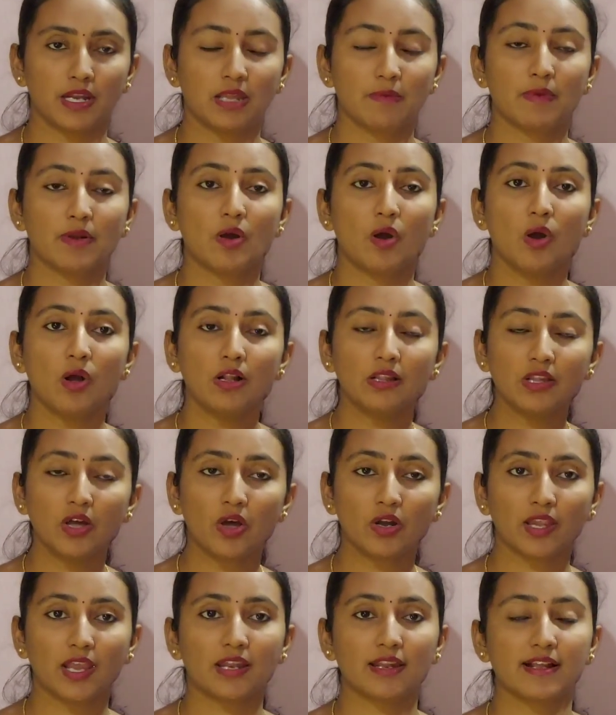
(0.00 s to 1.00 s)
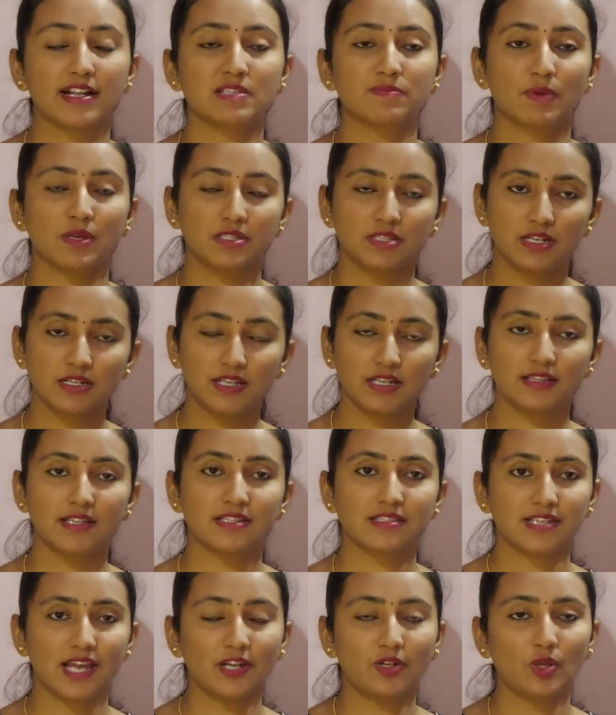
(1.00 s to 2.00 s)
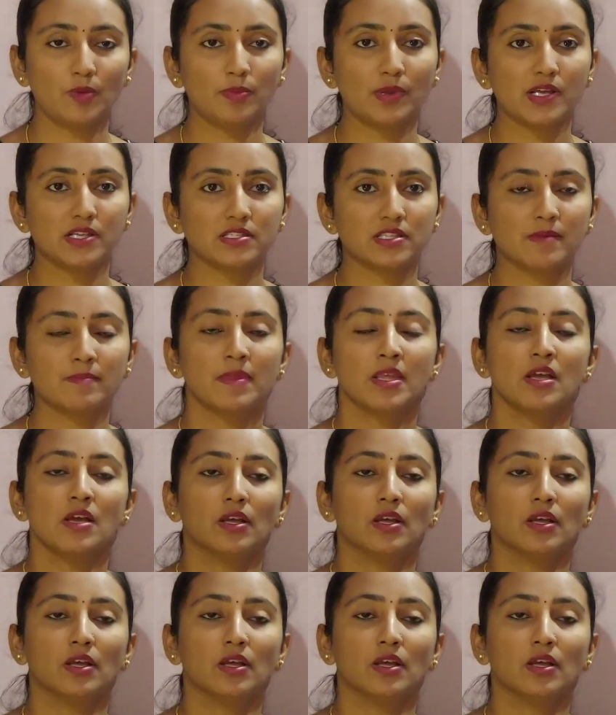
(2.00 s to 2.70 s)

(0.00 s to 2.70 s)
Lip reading: Even all the organelles present in the cytoplasm,